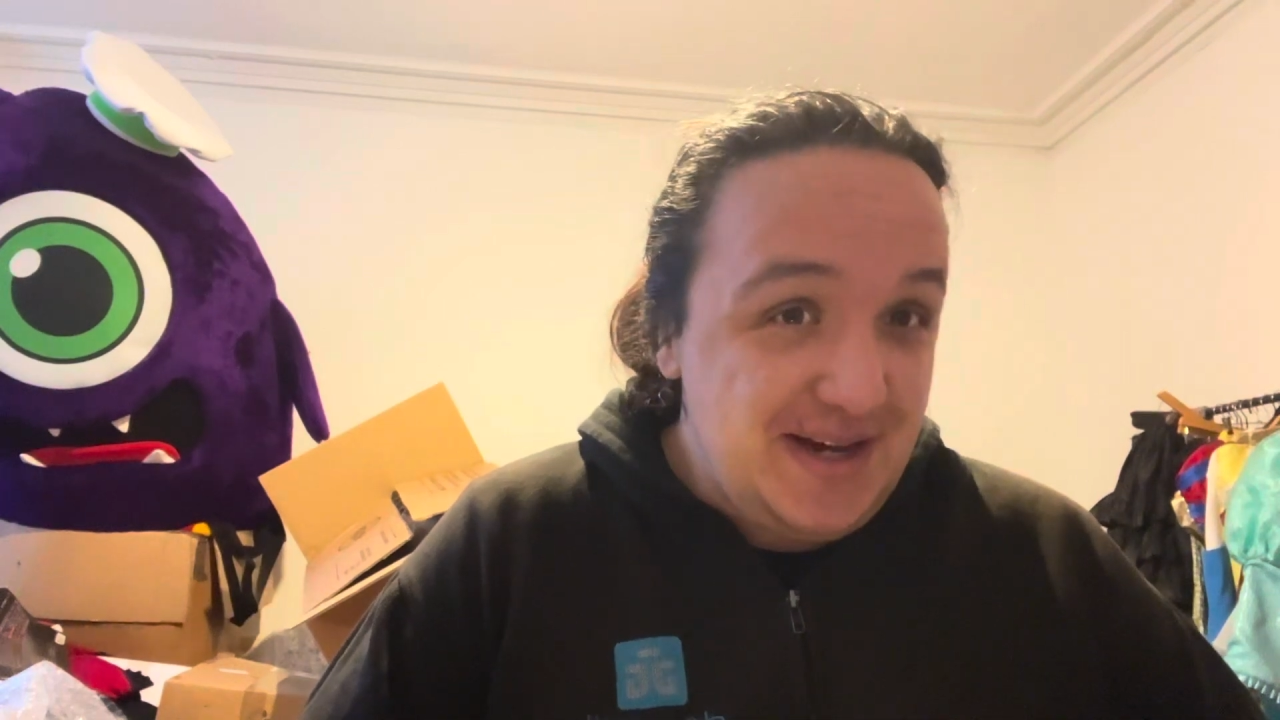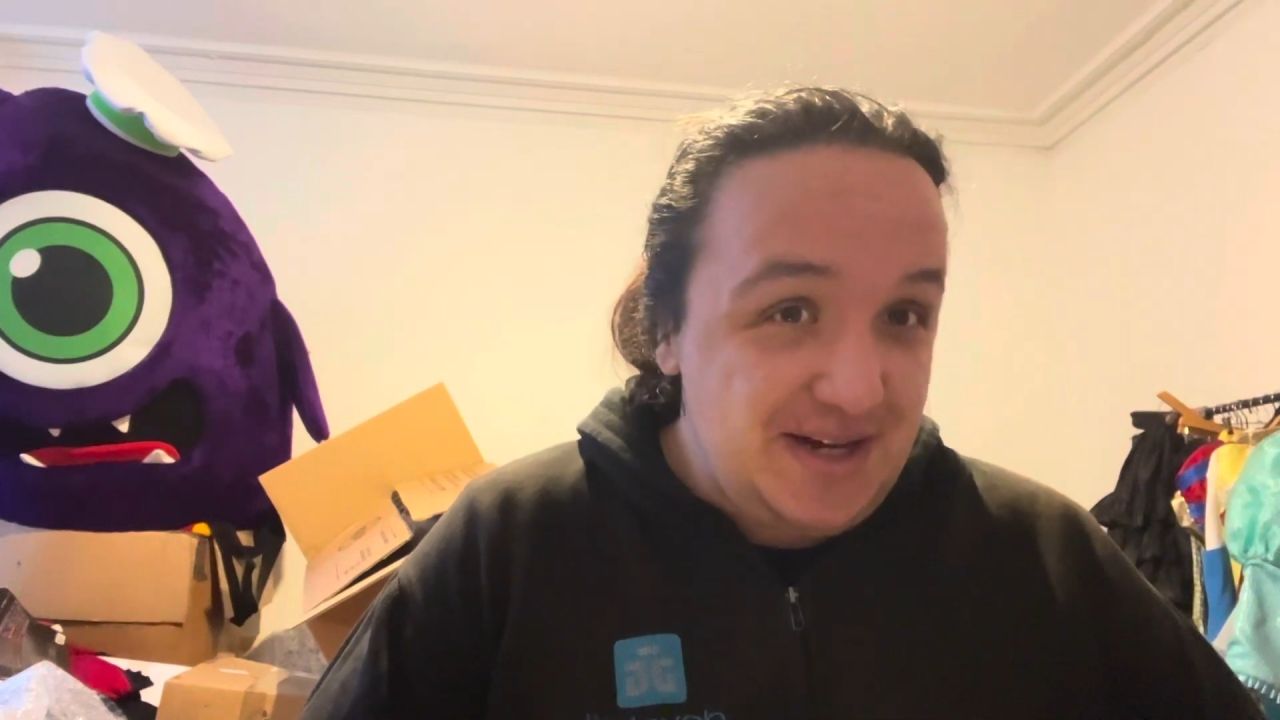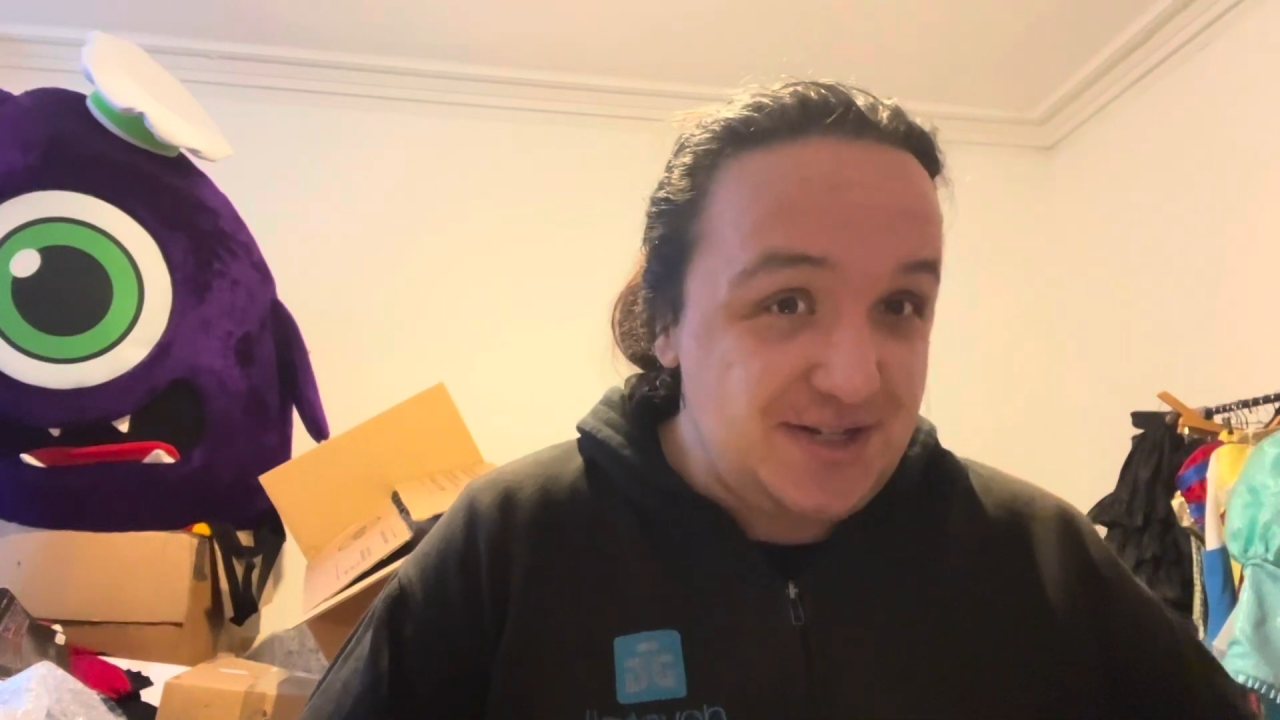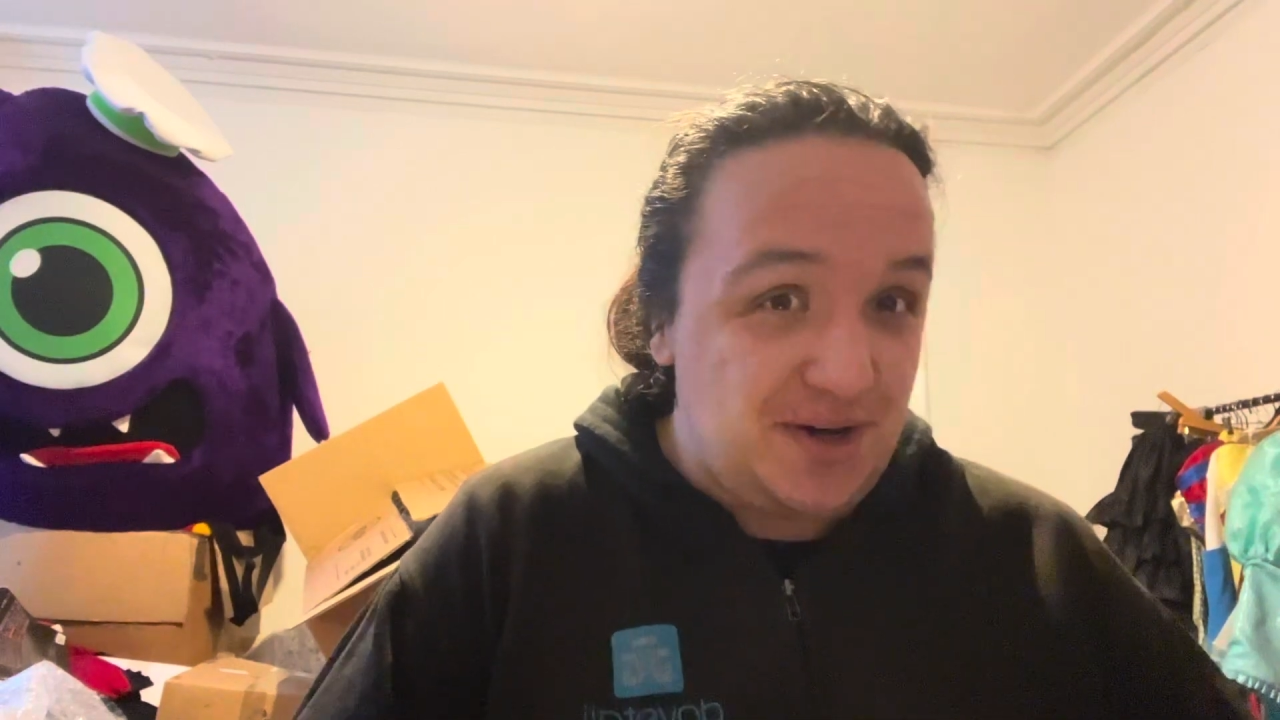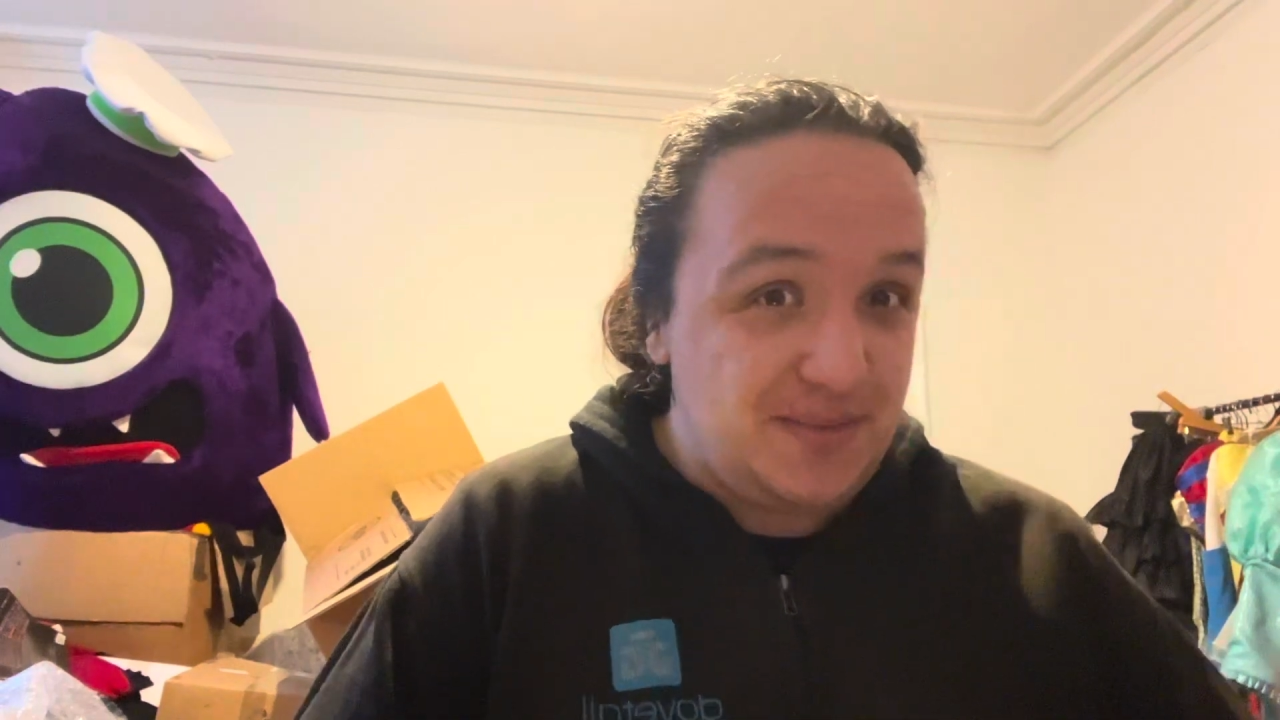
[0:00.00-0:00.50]

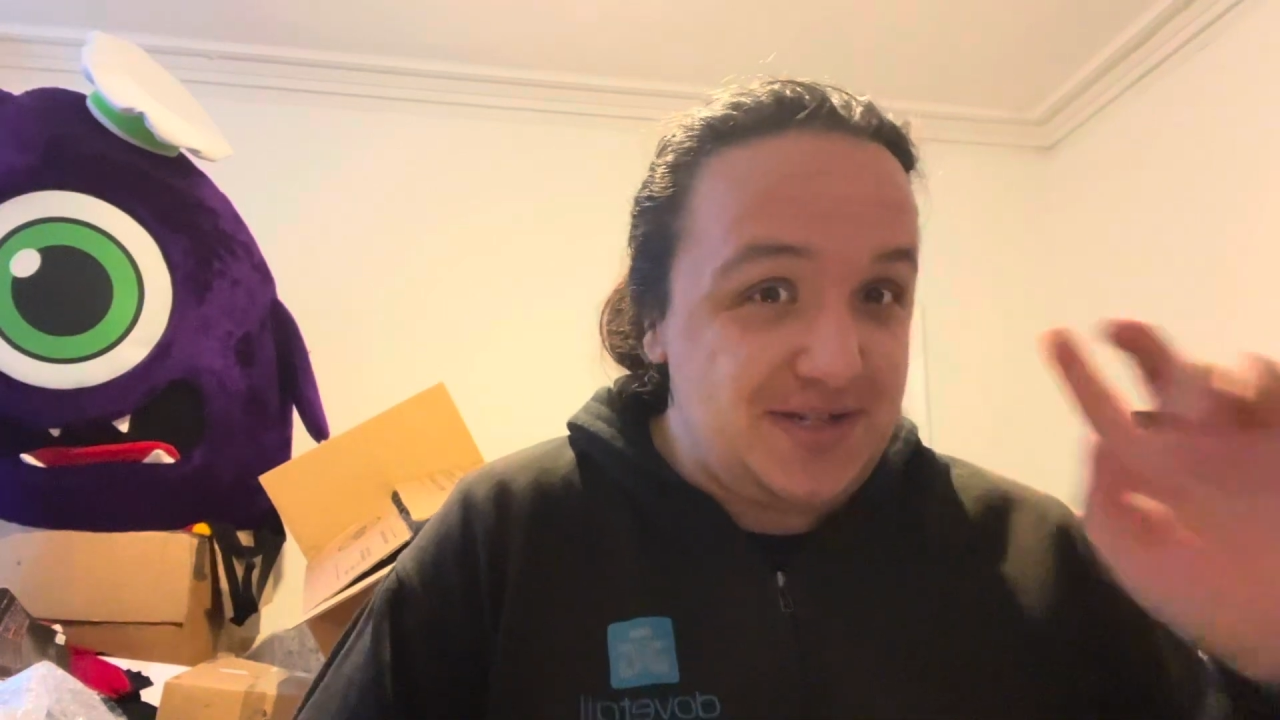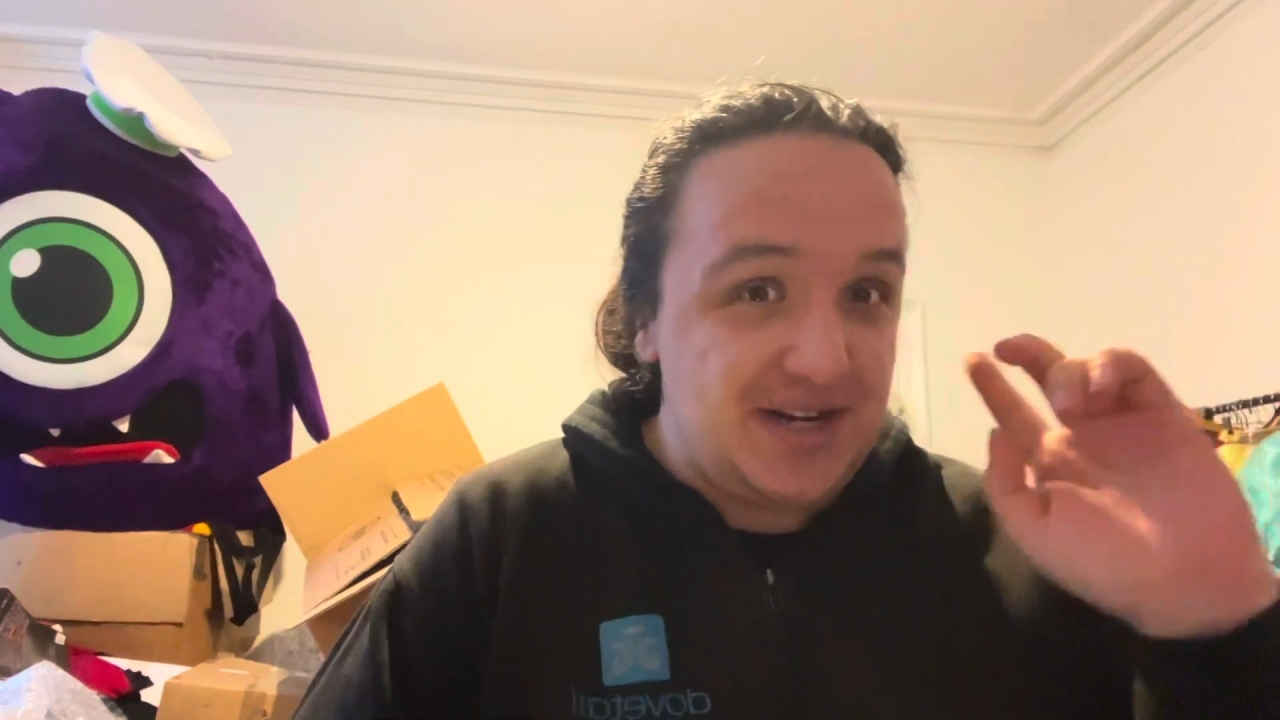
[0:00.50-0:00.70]
because not much